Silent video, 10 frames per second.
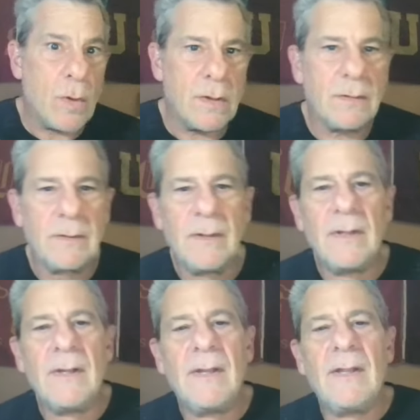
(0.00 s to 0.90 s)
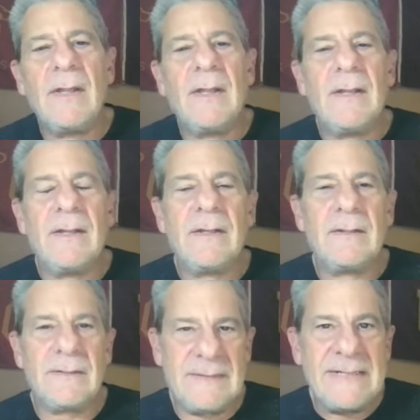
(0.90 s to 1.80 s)
work,
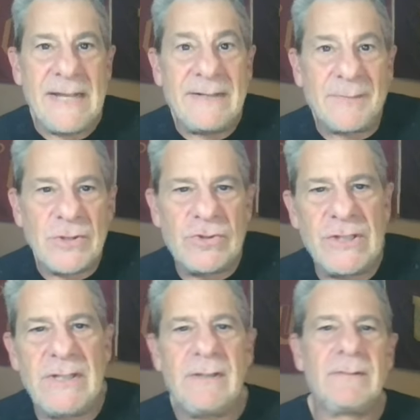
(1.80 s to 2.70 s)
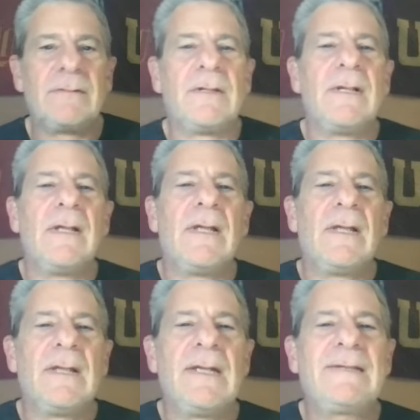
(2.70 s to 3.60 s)
D-A-W-G,
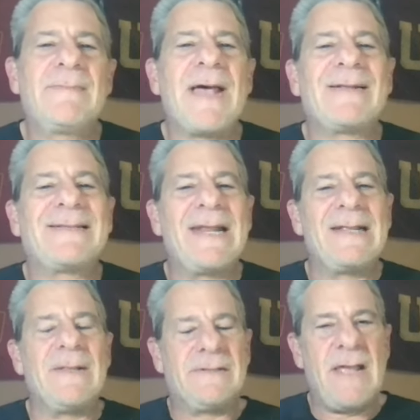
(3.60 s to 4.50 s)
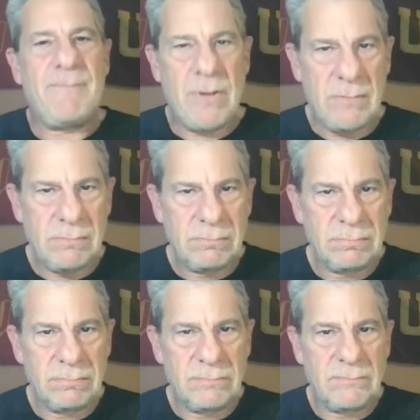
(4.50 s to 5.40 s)
is about setting the tempo
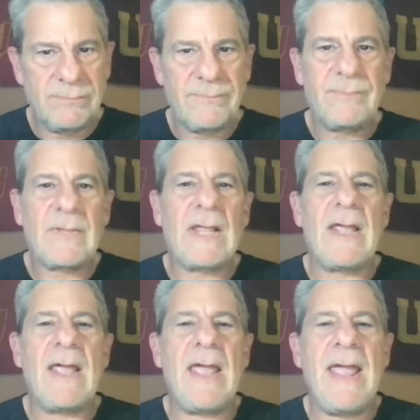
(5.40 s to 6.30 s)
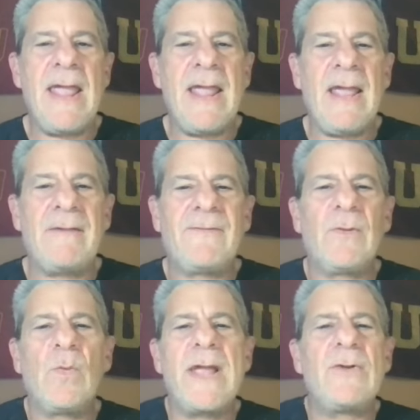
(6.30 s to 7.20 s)
and for
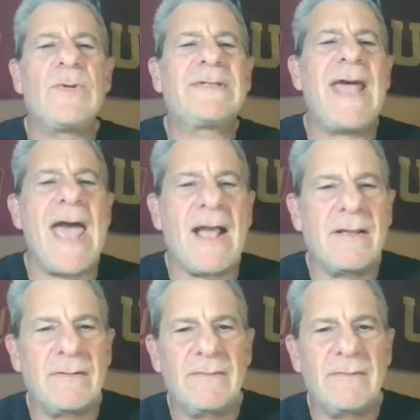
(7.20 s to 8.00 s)
the way to attack.